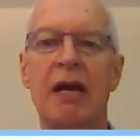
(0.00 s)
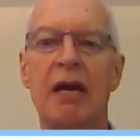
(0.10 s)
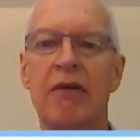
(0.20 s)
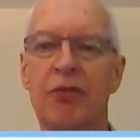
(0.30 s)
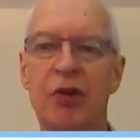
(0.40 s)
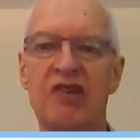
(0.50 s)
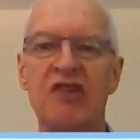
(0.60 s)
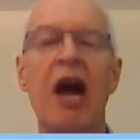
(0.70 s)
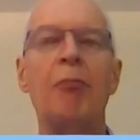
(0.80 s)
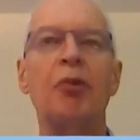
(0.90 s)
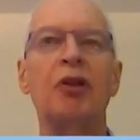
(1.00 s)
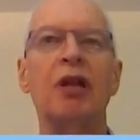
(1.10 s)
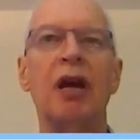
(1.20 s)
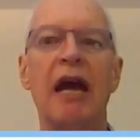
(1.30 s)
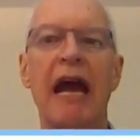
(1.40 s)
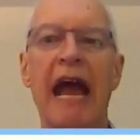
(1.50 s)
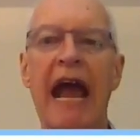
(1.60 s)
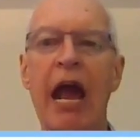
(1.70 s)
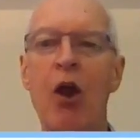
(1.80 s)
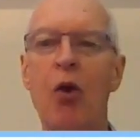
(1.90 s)
For example,
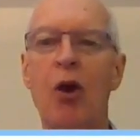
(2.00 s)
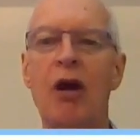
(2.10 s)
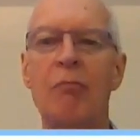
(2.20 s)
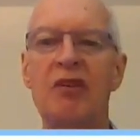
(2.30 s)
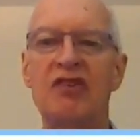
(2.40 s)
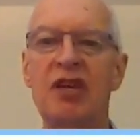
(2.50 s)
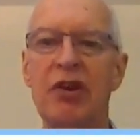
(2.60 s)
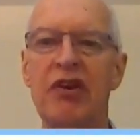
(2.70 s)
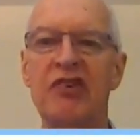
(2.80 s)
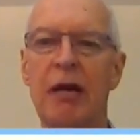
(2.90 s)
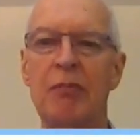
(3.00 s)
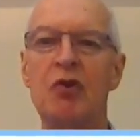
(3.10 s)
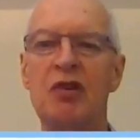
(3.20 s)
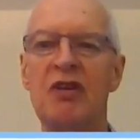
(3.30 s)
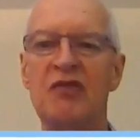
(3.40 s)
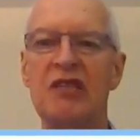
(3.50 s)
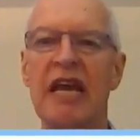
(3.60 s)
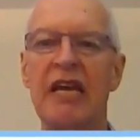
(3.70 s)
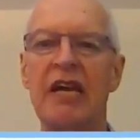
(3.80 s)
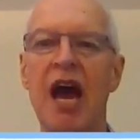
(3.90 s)
how mysterious motifs
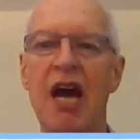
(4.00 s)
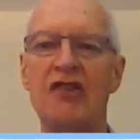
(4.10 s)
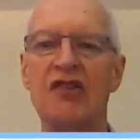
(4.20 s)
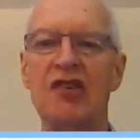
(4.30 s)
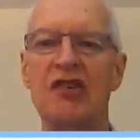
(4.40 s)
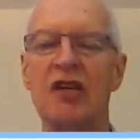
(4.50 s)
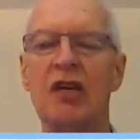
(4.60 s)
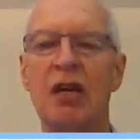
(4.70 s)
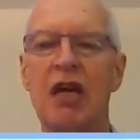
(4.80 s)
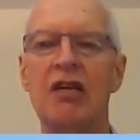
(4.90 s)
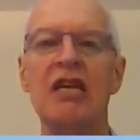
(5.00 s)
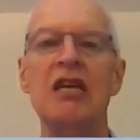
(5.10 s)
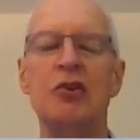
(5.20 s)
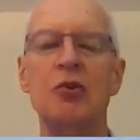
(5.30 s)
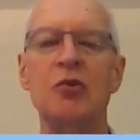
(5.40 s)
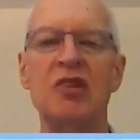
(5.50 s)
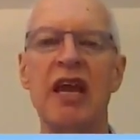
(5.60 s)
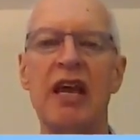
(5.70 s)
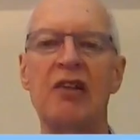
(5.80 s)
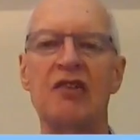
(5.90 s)
like enhancers and
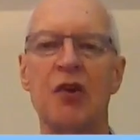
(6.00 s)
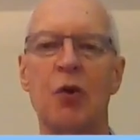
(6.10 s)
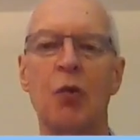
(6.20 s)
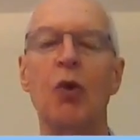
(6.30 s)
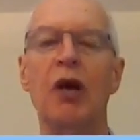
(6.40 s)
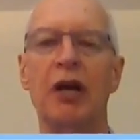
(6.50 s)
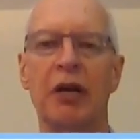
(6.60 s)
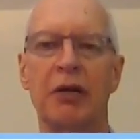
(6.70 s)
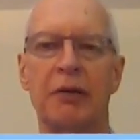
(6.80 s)
EQTLs work.